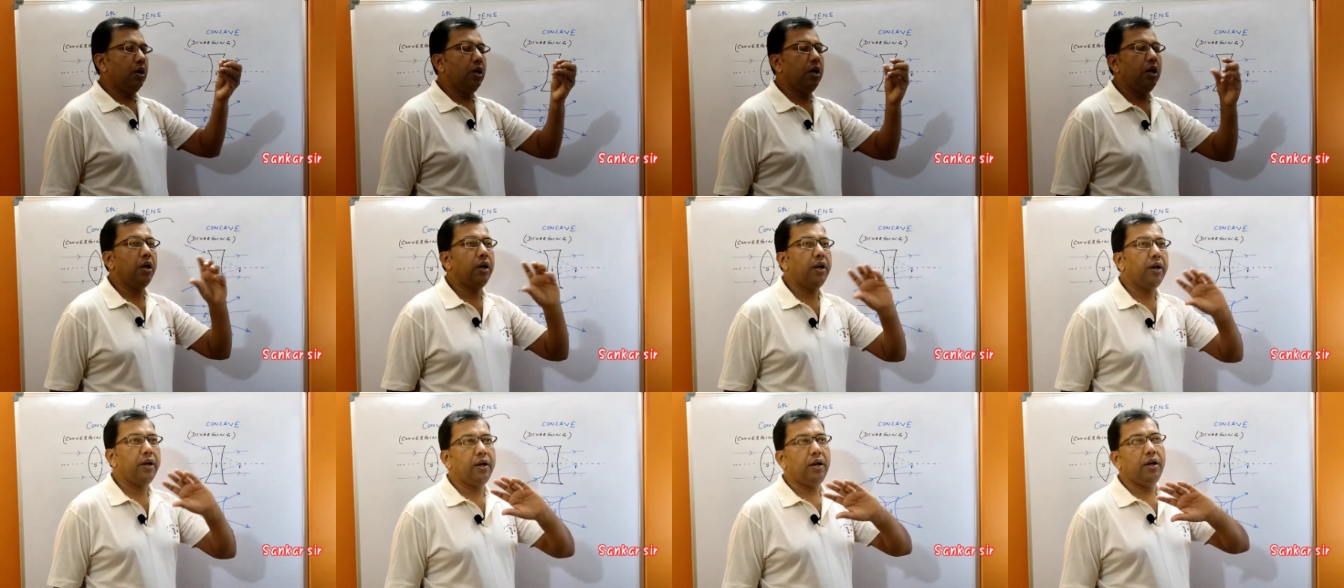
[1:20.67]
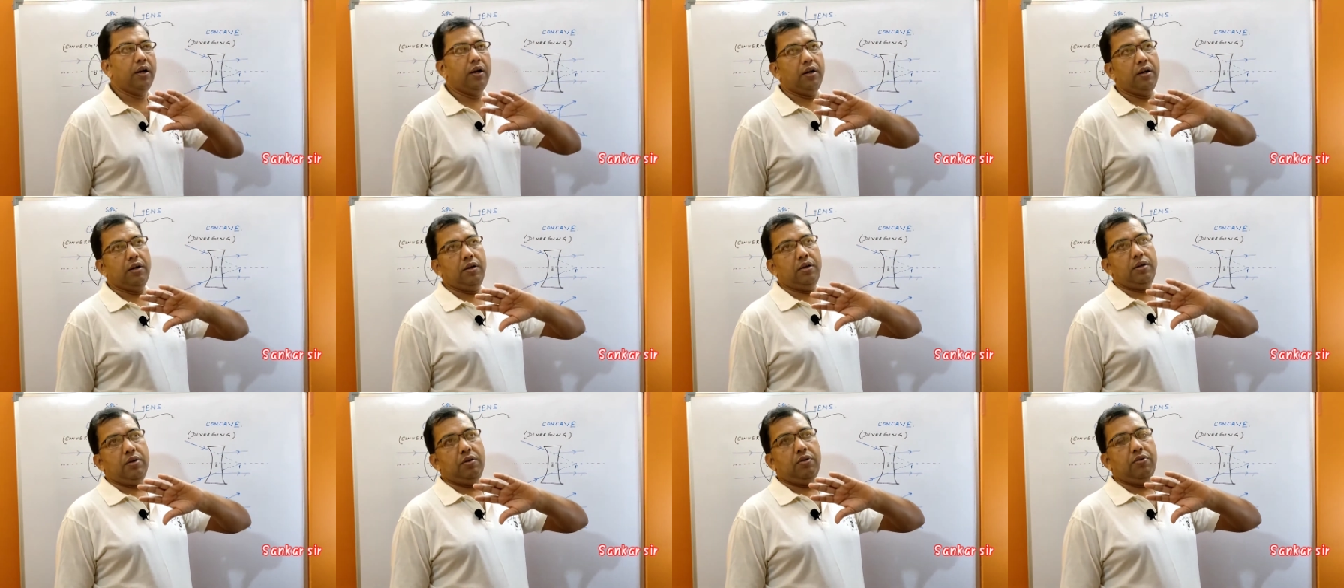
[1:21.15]

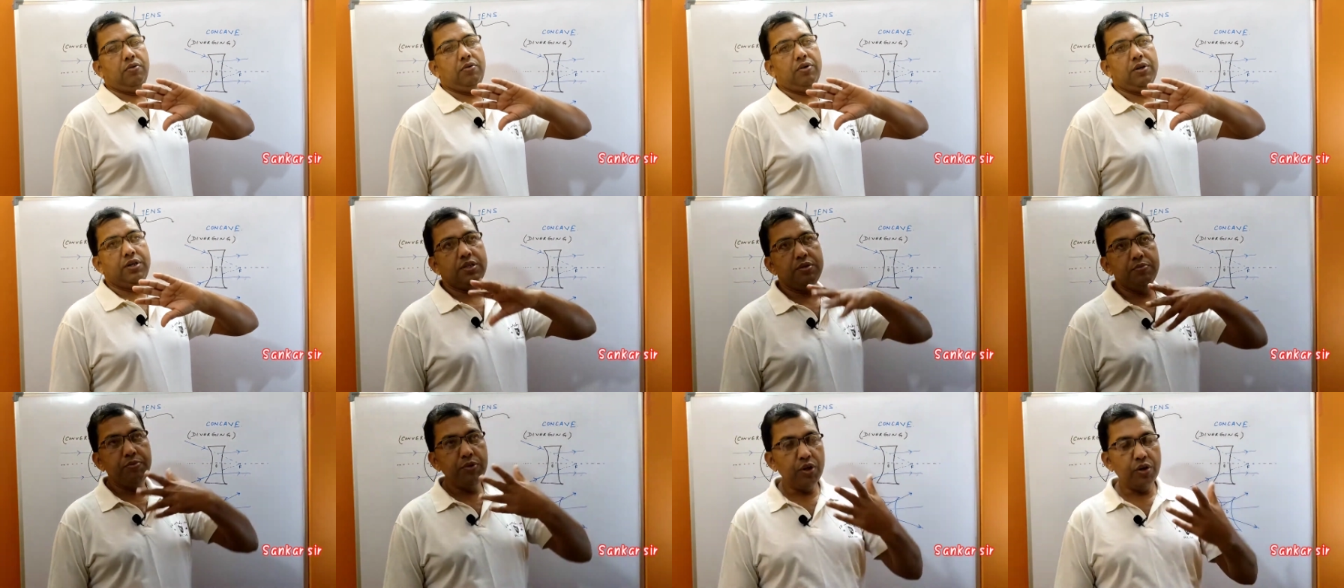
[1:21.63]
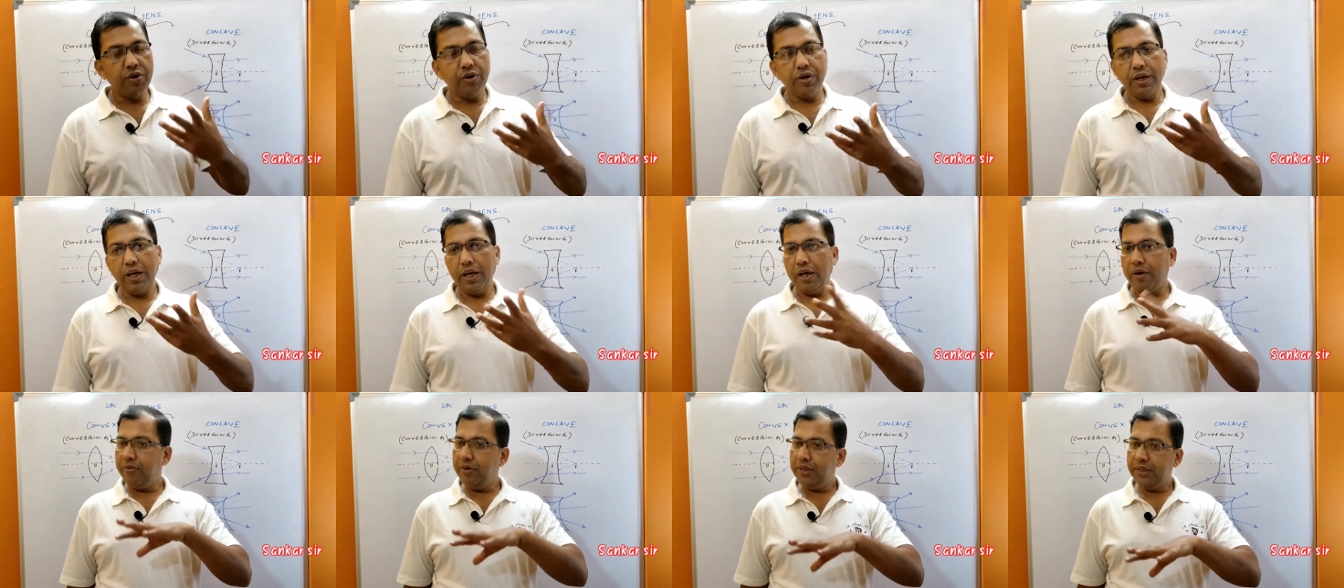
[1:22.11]
Uh, what is
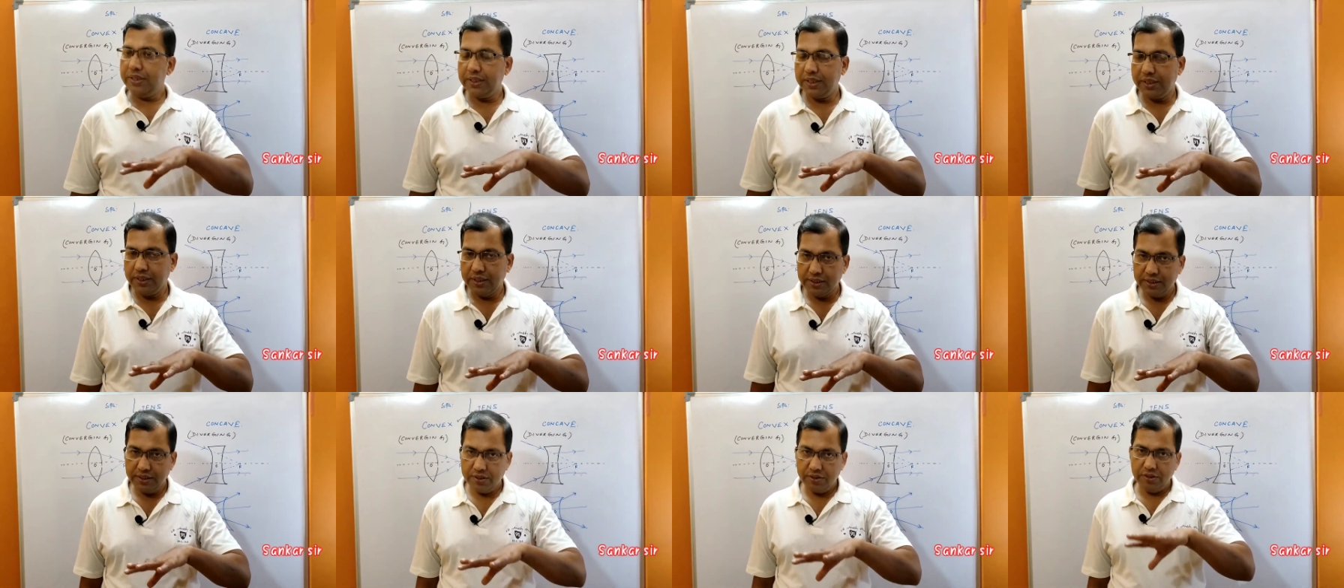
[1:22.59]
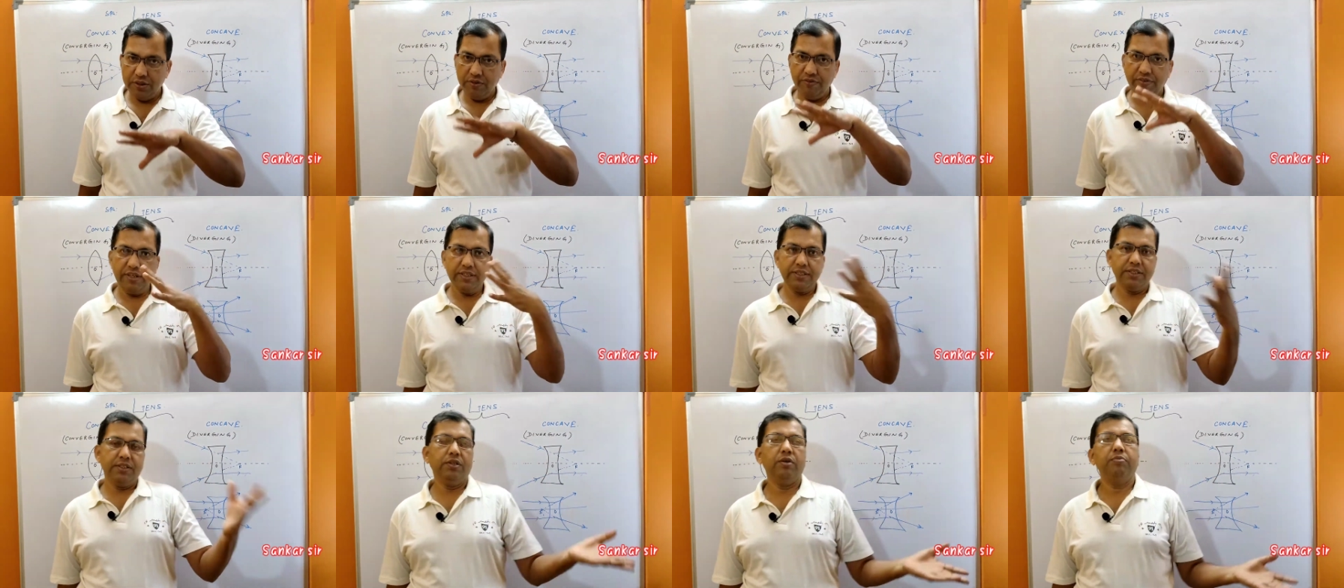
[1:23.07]
mirror? I have discussed. for
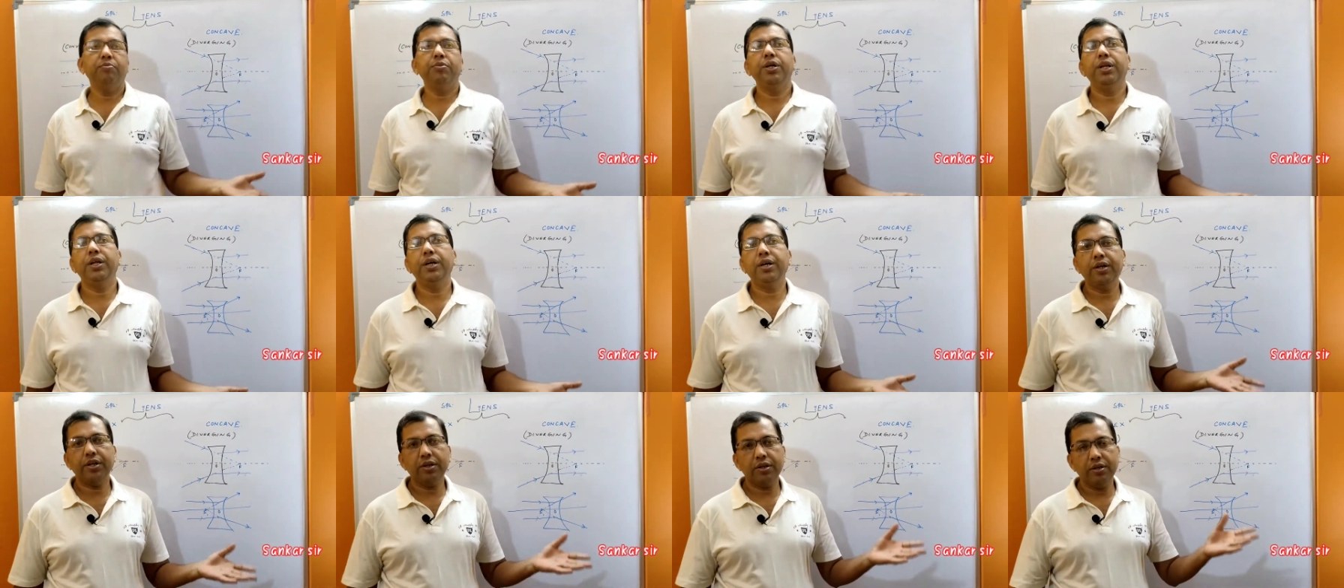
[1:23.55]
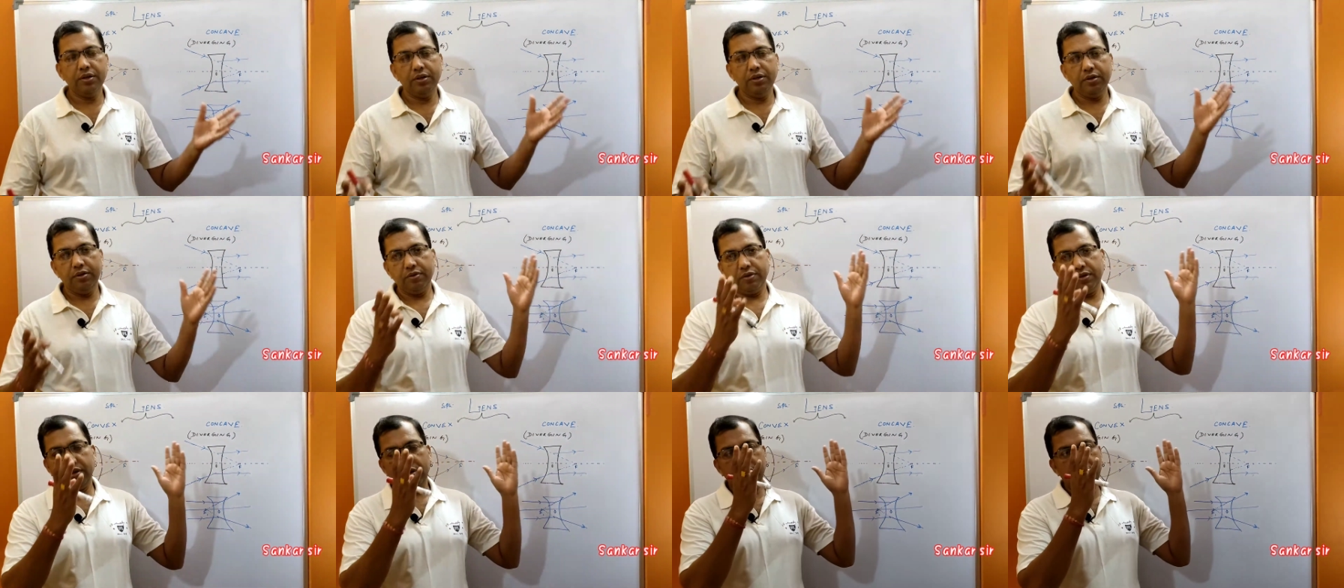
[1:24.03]
the function of
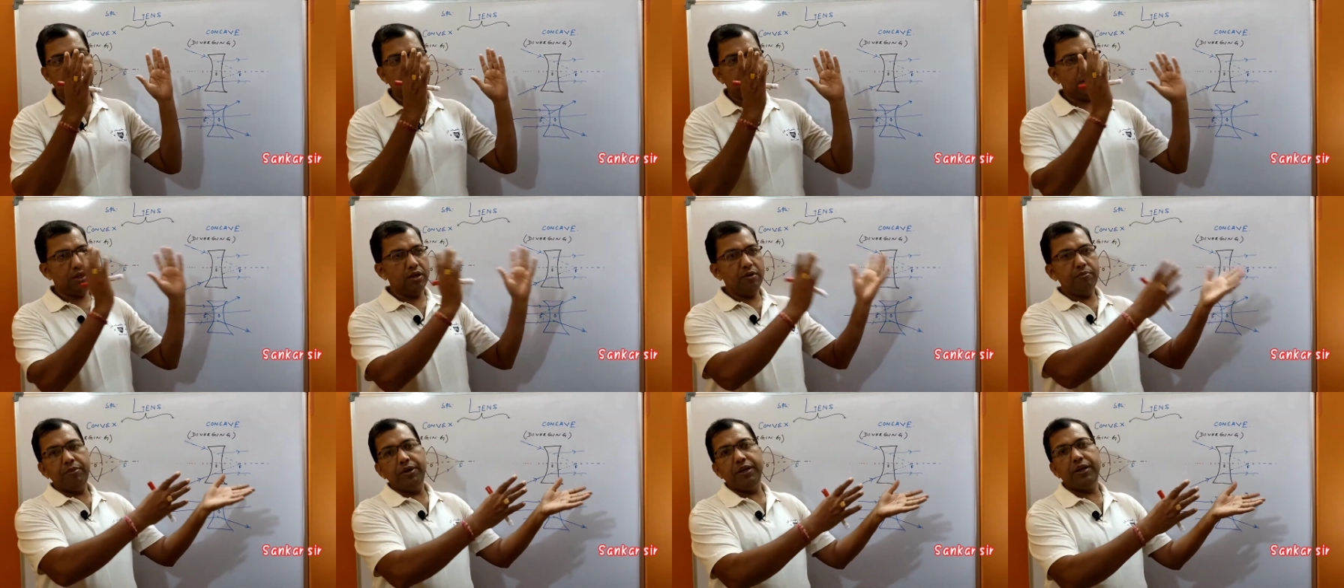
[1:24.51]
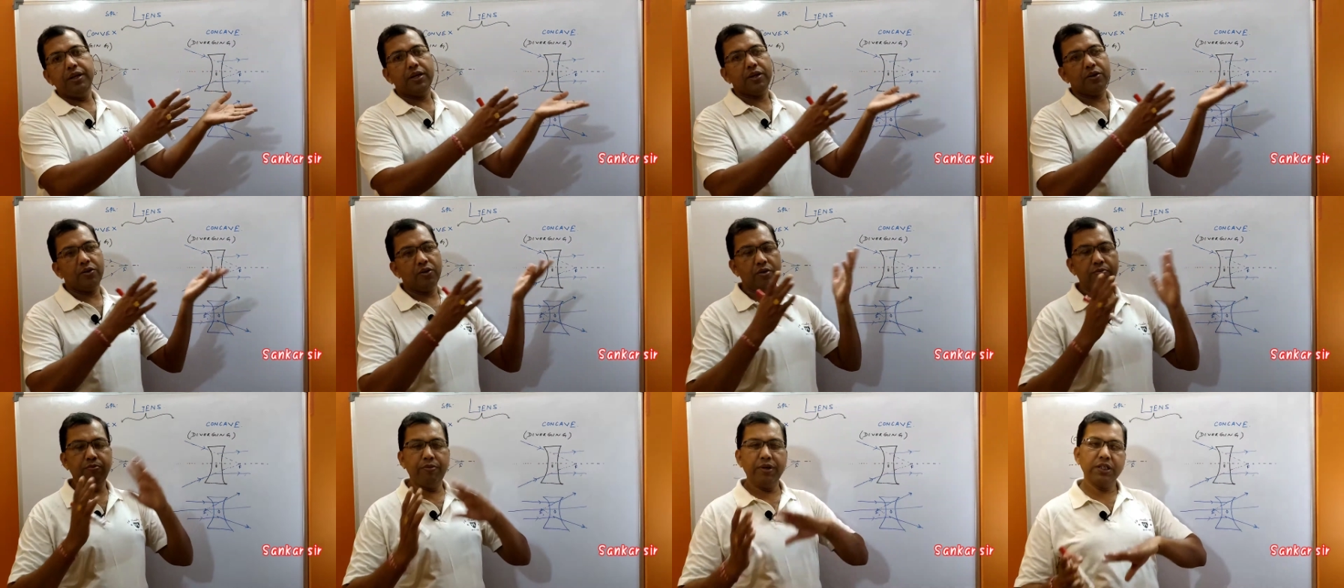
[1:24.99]
mirror? Concave
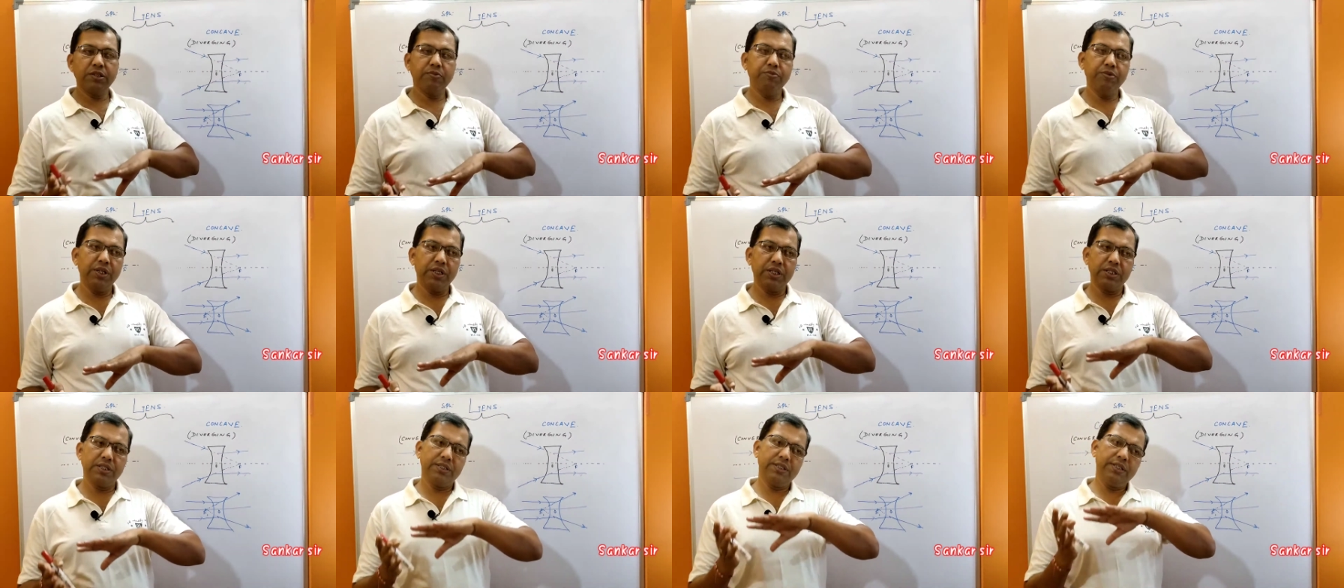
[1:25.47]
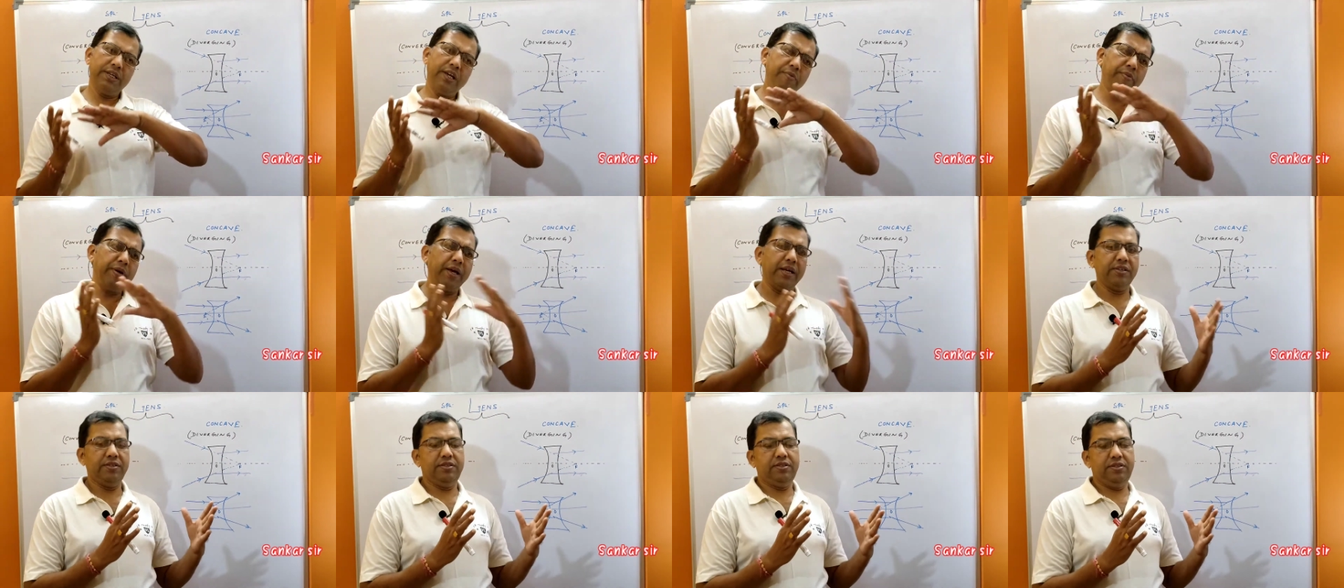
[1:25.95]
mirror, convex mirror,
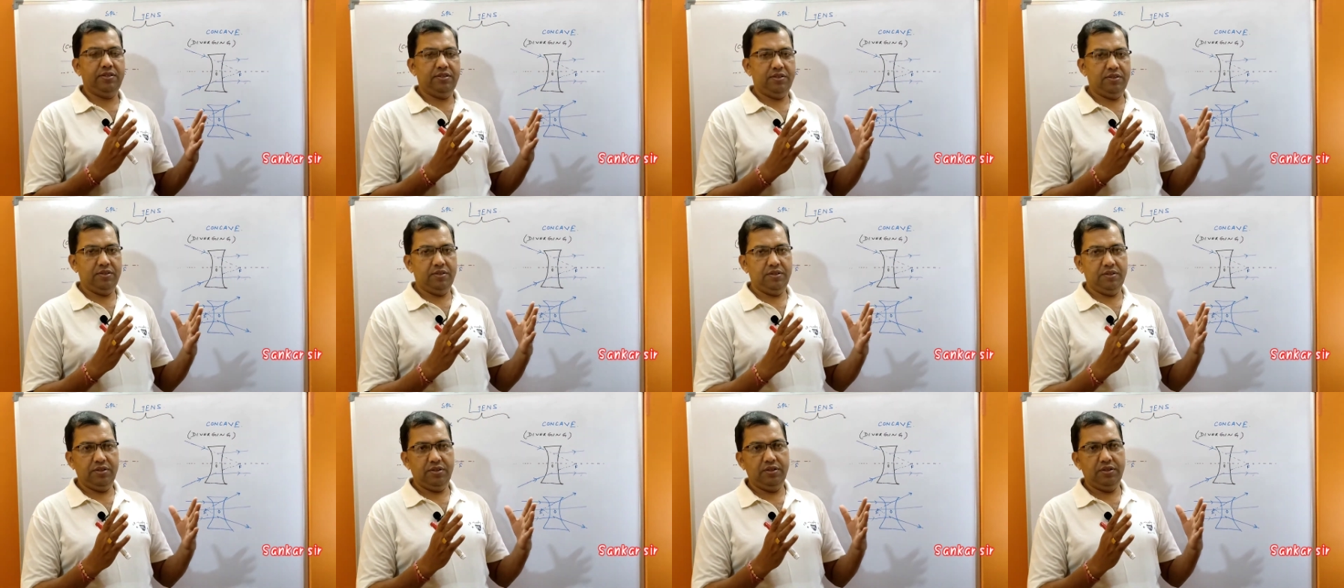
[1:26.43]
same as